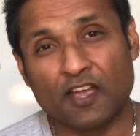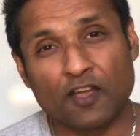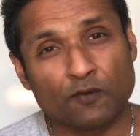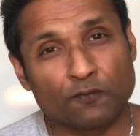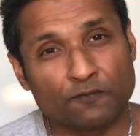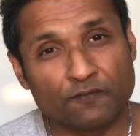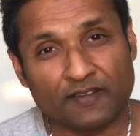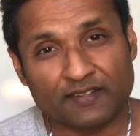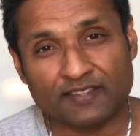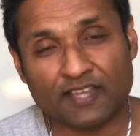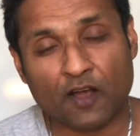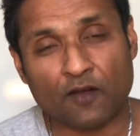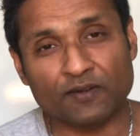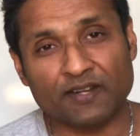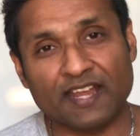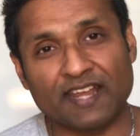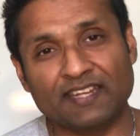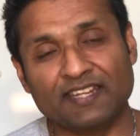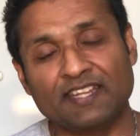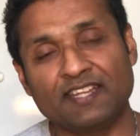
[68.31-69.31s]
without
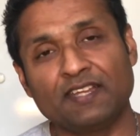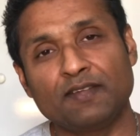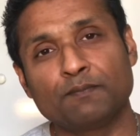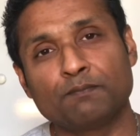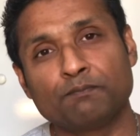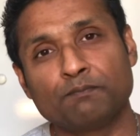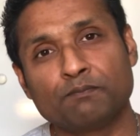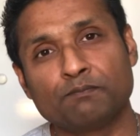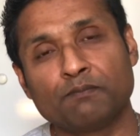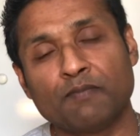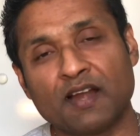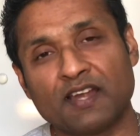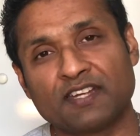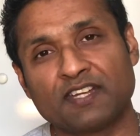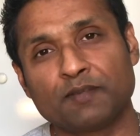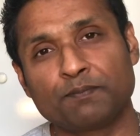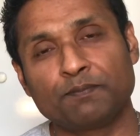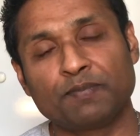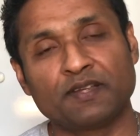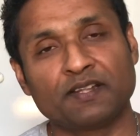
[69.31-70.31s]
any
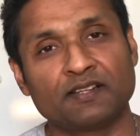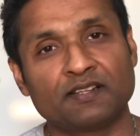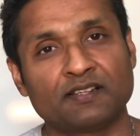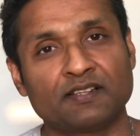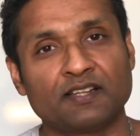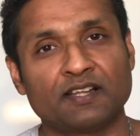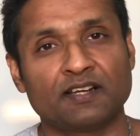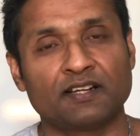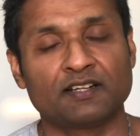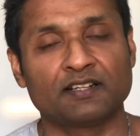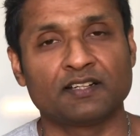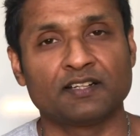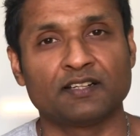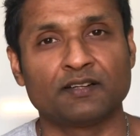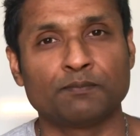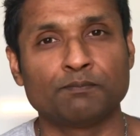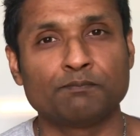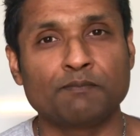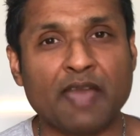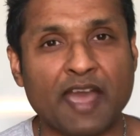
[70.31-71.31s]

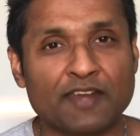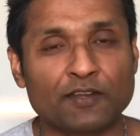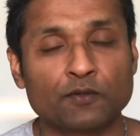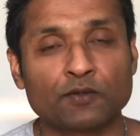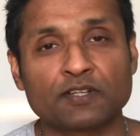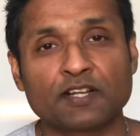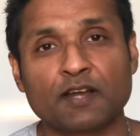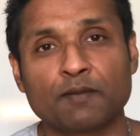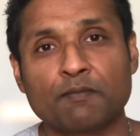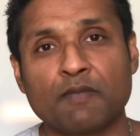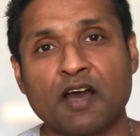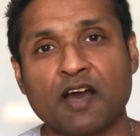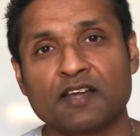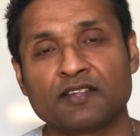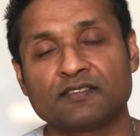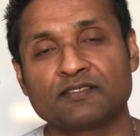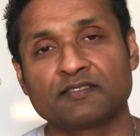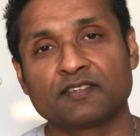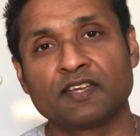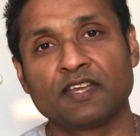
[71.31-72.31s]
multiple manual
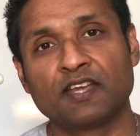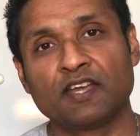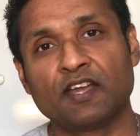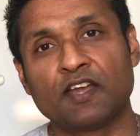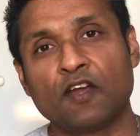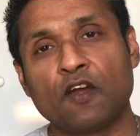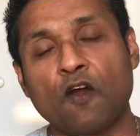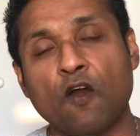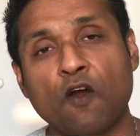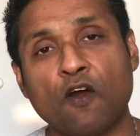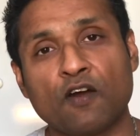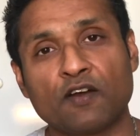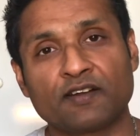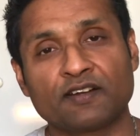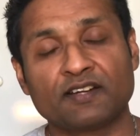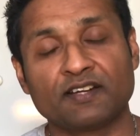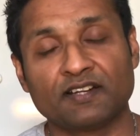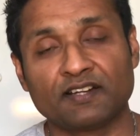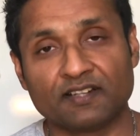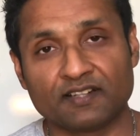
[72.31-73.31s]
commands
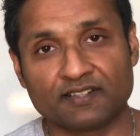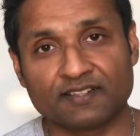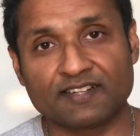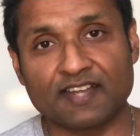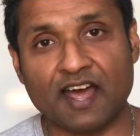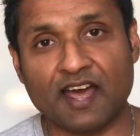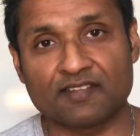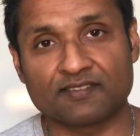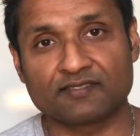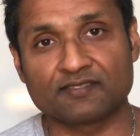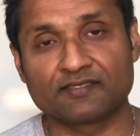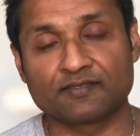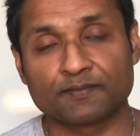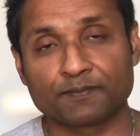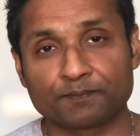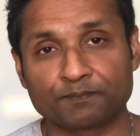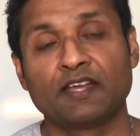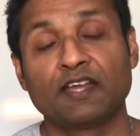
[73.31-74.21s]
or tasks.